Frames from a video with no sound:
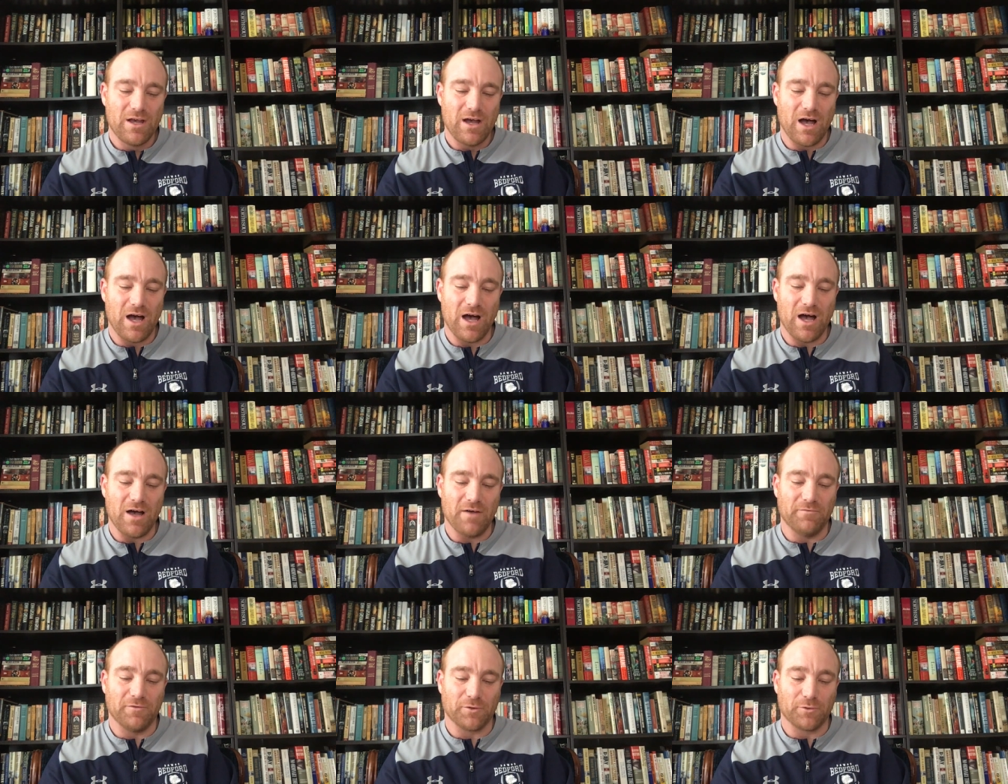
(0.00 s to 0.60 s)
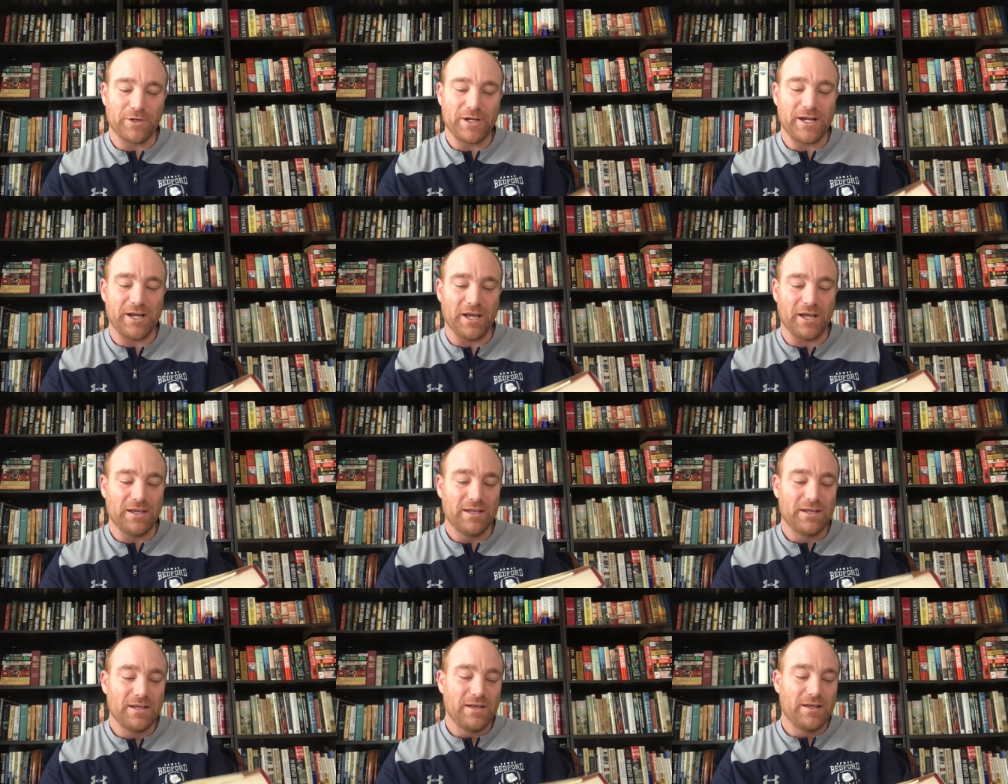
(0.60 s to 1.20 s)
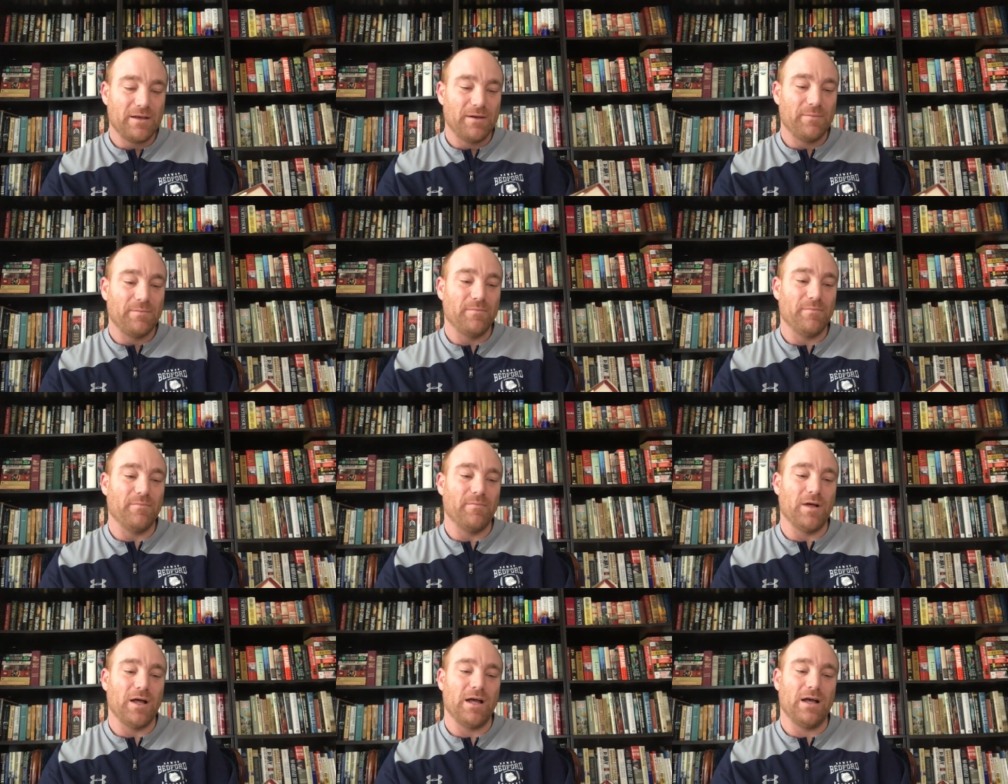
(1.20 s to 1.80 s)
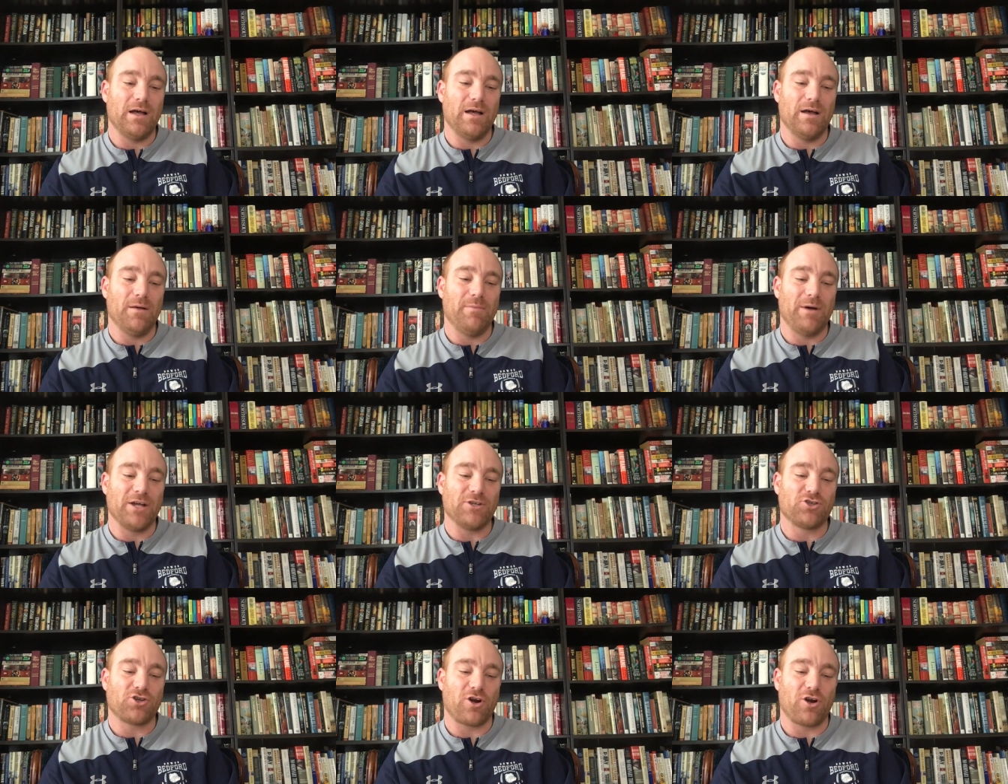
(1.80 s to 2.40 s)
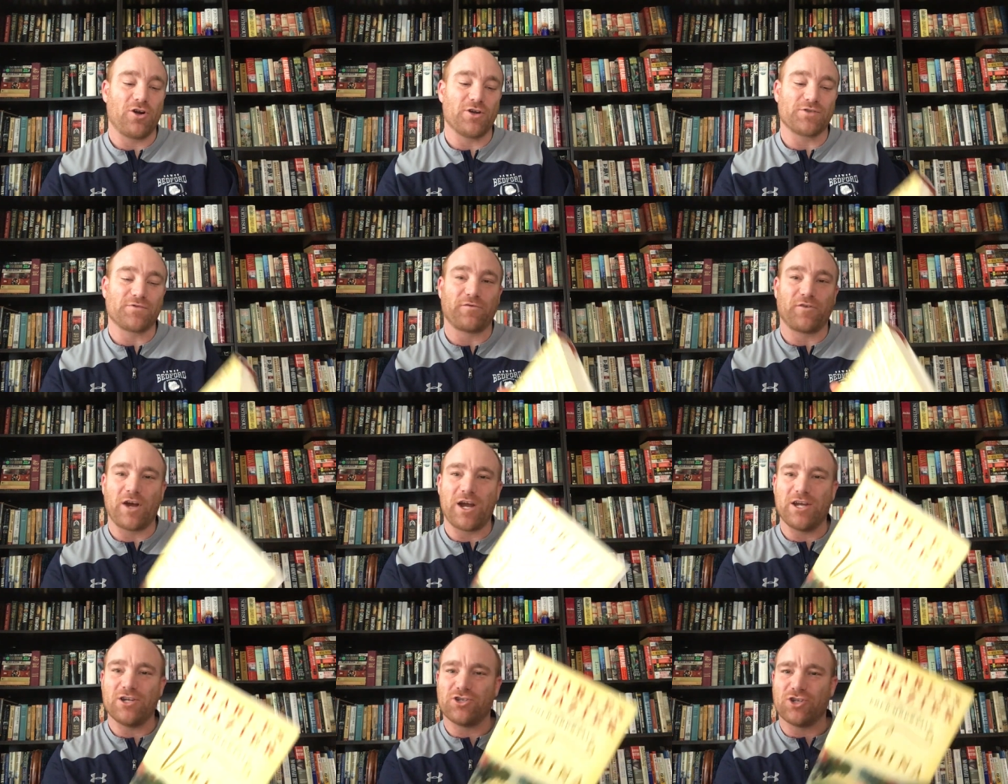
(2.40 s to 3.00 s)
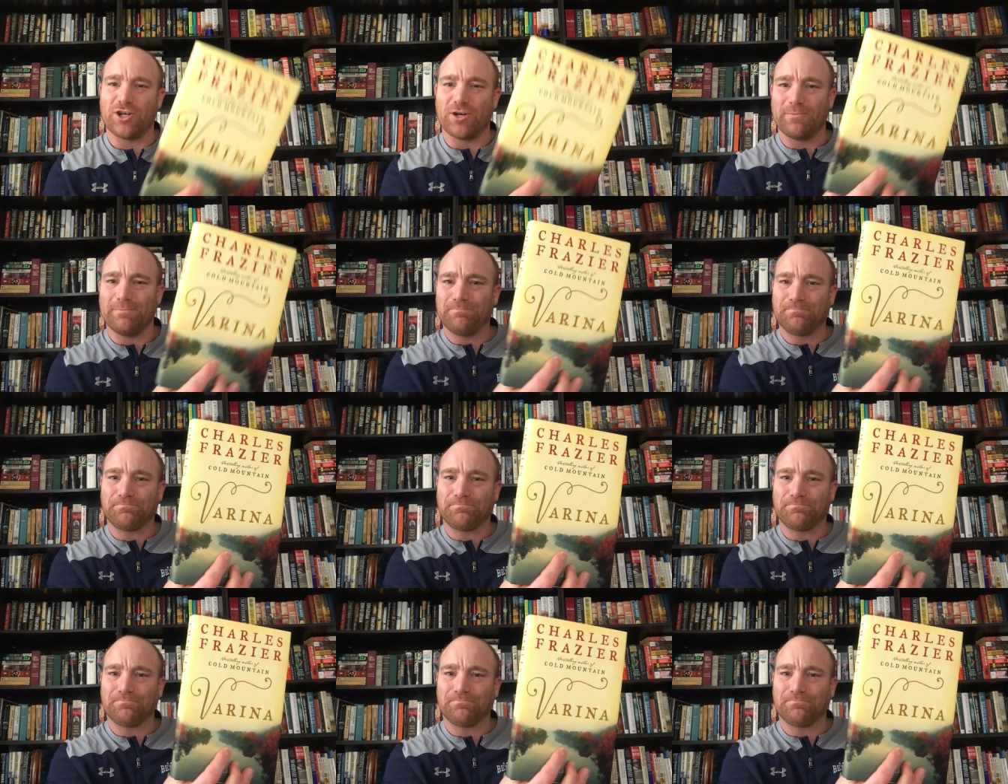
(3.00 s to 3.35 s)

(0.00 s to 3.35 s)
uh, Varina, uh, by Charles Frazier,